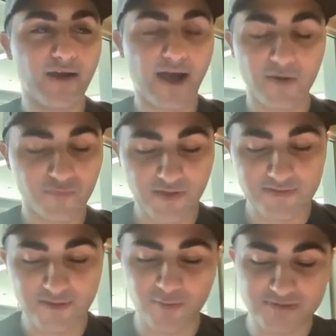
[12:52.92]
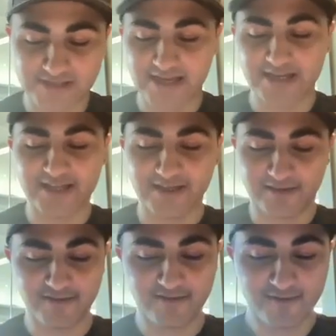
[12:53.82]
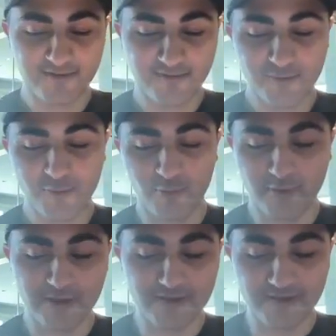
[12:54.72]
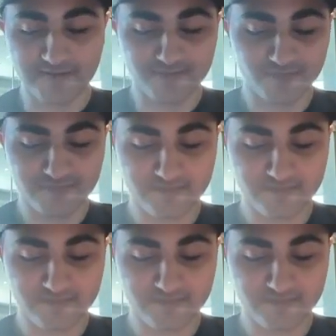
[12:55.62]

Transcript: I don't think there was any real...